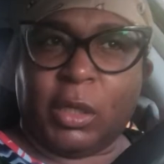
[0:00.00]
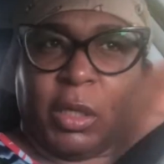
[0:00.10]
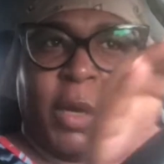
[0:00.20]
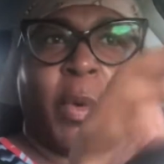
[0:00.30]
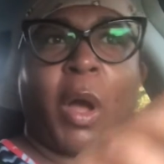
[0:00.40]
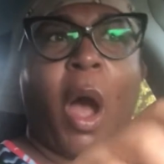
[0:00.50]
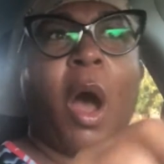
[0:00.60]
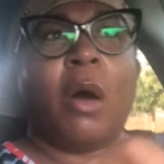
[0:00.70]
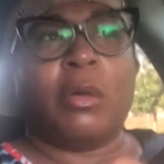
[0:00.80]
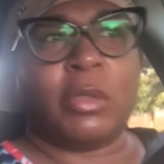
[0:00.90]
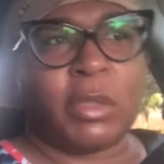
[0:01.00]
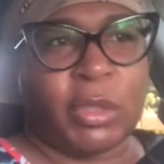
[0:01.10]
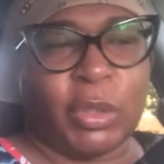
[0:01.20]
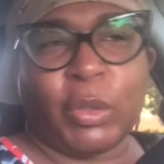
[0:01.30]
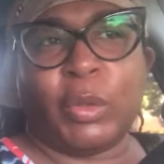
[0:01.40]
it will cost
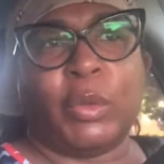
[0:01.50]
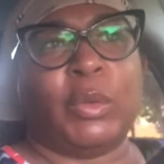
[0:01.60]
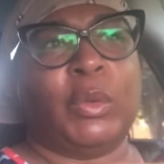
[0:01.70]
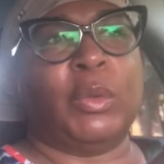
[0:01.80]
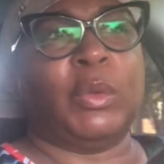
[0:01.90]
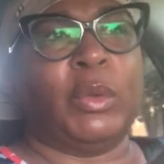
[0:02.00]
to